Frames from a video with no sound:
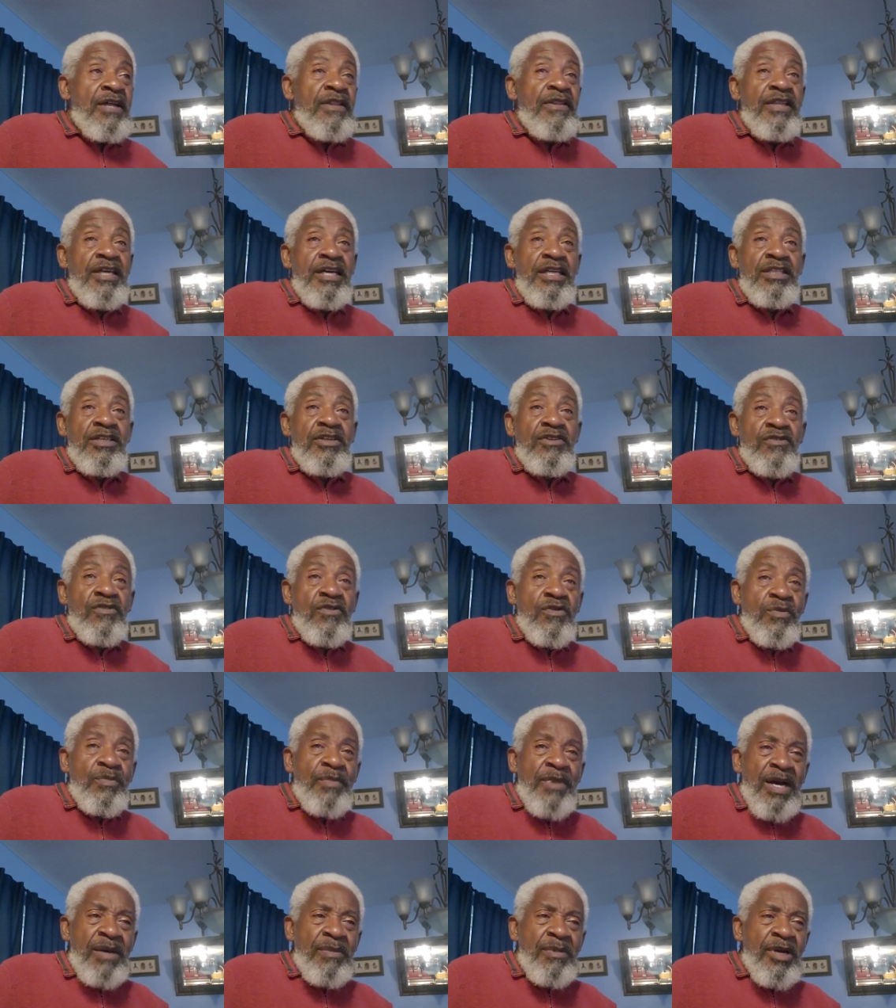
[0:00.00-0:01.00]
then the truth
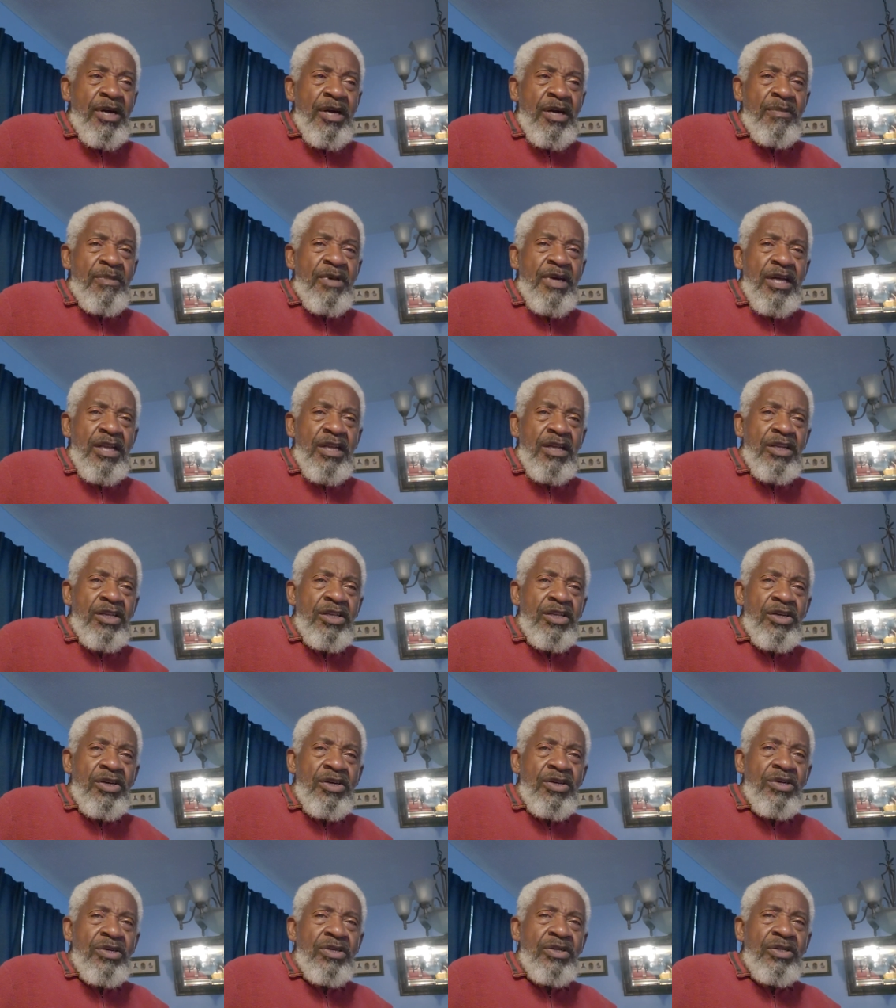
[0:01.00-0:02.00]
might become kind of
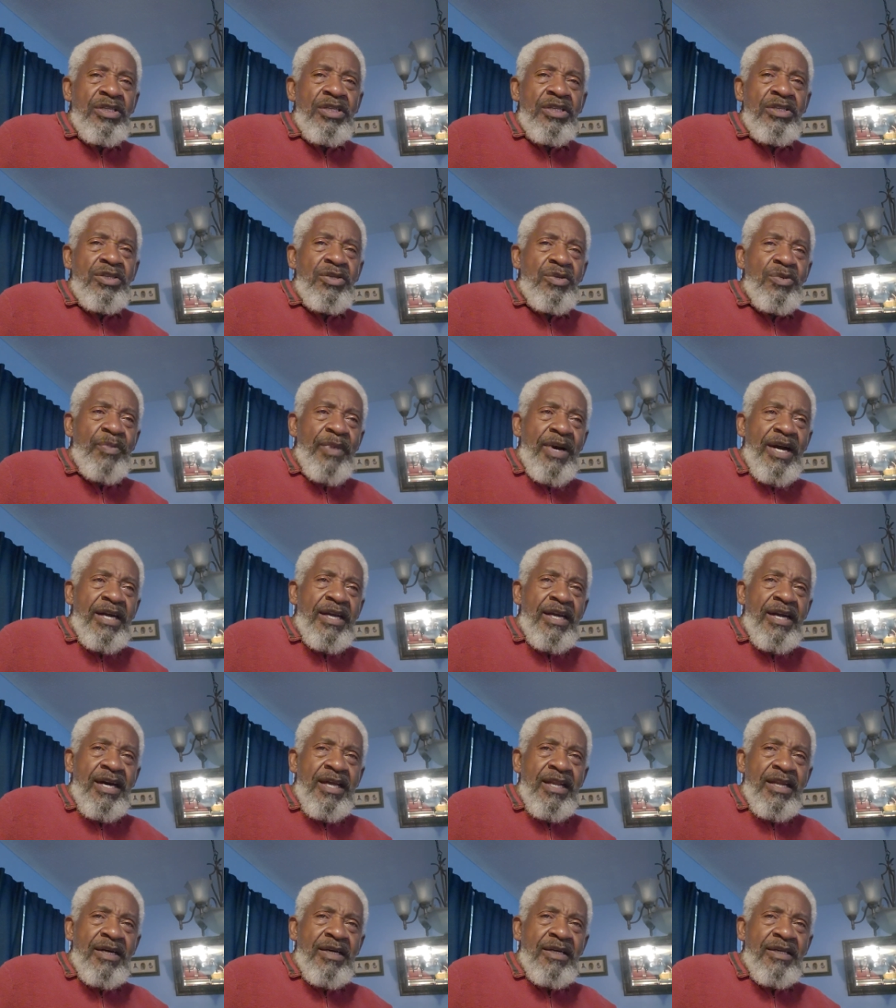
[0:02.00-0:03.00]
null and you might
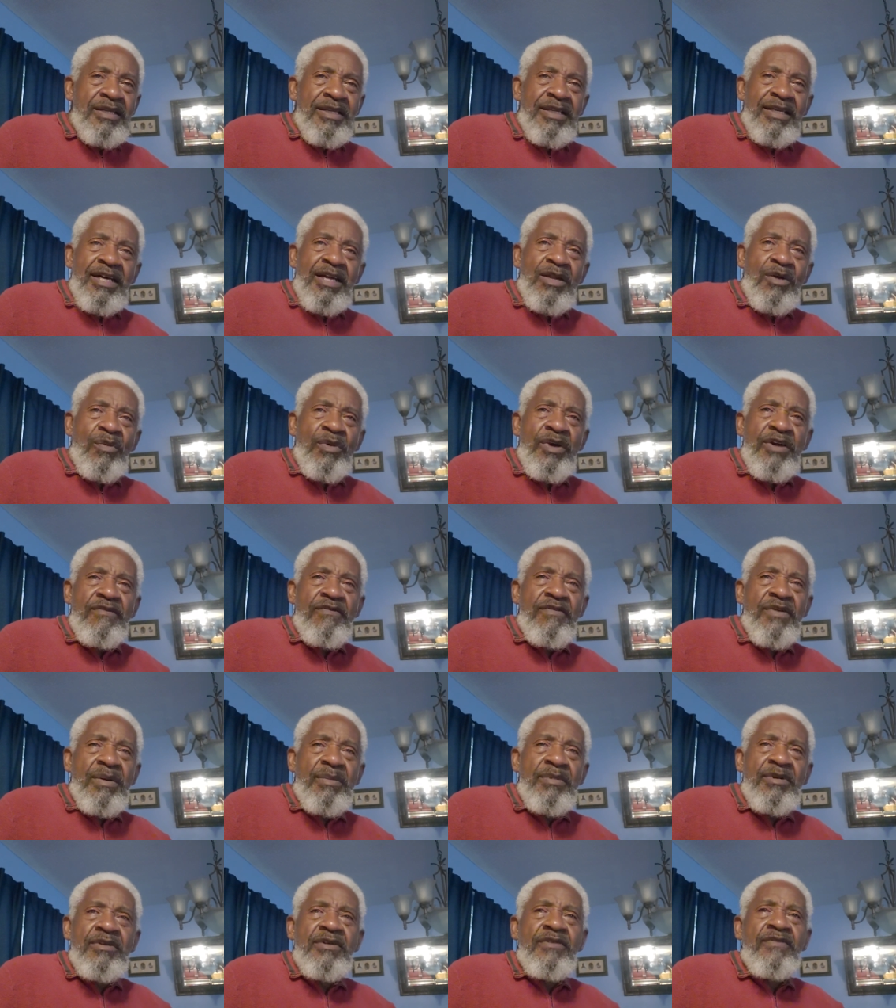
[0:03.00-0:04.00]
kind of get away
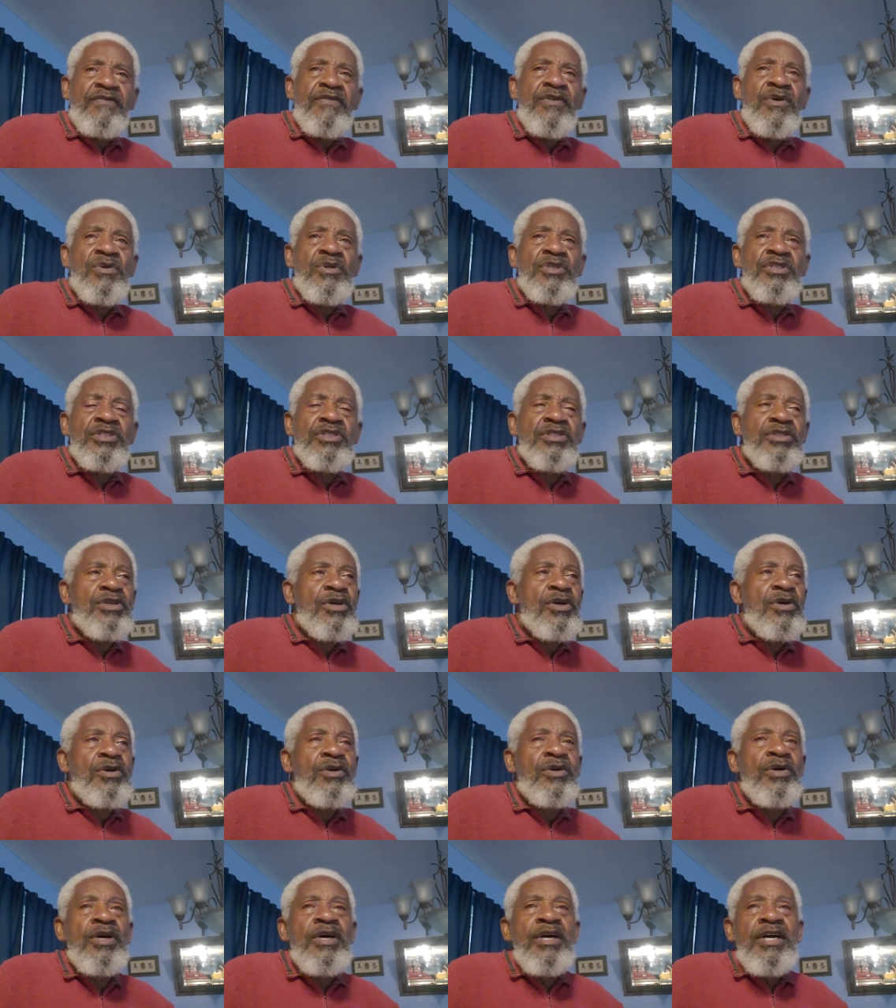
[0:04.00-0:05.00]
from it. Your focus is
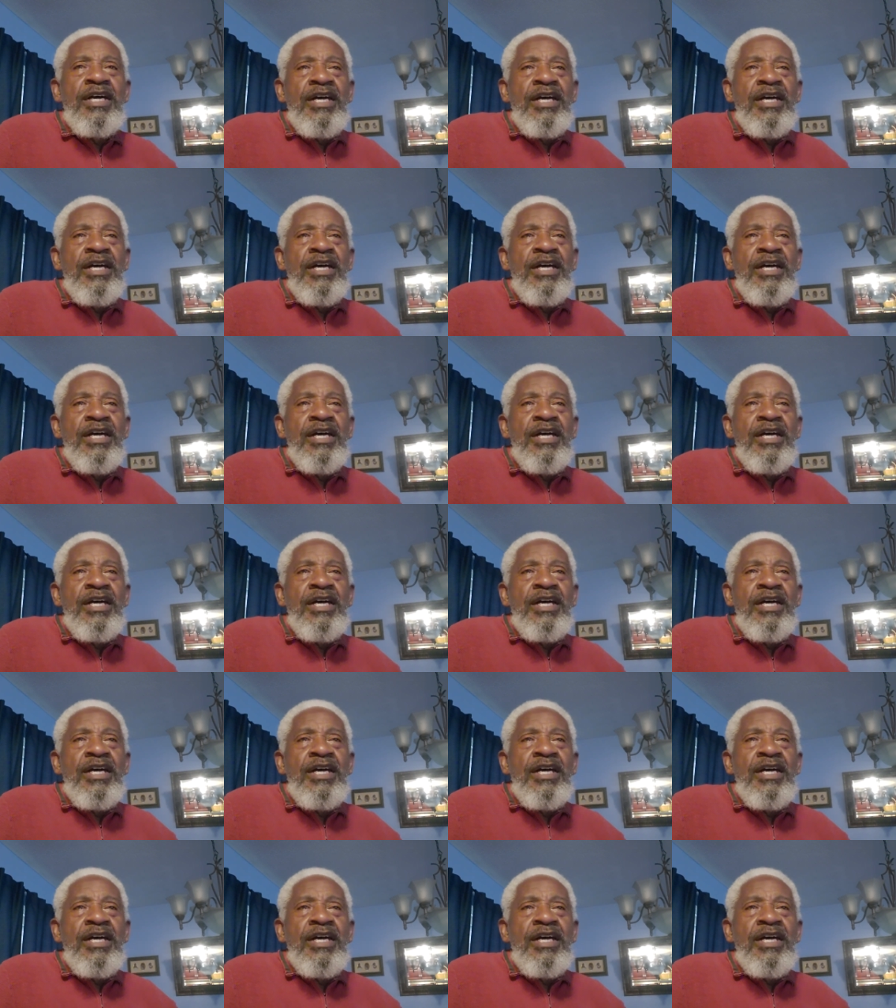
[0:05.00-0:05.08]
gone.